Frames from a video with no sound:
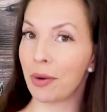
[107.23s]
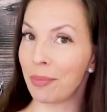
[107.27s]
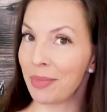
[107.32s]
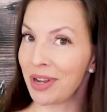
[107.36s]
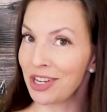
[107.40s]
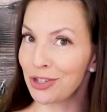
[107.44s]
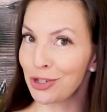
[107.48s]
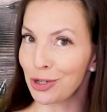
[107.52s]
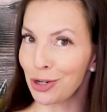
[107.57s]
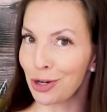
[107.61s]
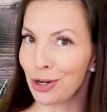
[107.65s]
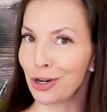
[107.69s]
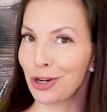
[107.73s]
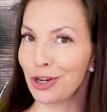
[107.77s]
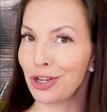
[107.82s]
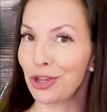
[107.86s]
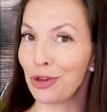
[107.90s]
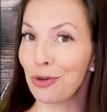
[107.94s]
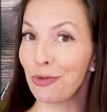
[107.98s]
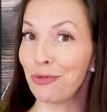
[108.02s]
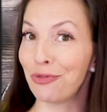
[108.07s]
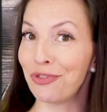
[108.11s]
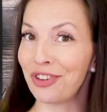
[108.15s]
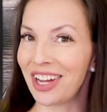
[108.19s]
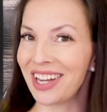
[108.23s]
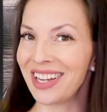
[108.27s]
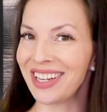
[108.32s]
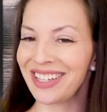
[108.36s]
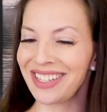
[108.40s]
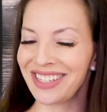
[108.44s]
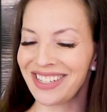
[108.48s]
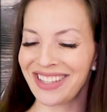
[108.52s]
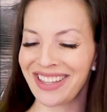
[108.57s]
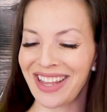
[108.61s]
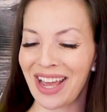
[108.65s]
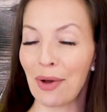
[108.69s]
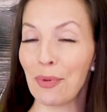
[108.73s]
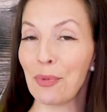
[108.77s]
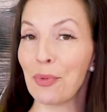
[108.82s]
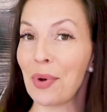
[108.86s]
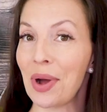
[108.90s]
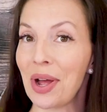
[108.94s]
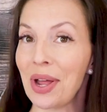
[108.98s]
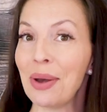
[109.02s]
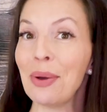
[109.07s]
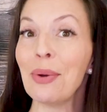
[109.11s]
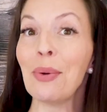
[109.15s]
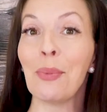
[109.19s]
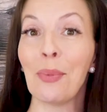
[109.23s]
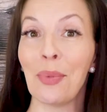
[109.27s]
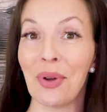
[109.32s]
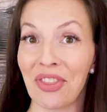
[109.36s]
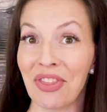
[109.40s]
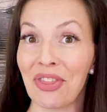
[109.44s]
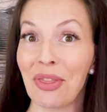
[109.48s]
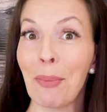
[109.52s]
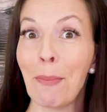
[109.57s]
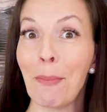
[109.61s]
to make sure you find that one with the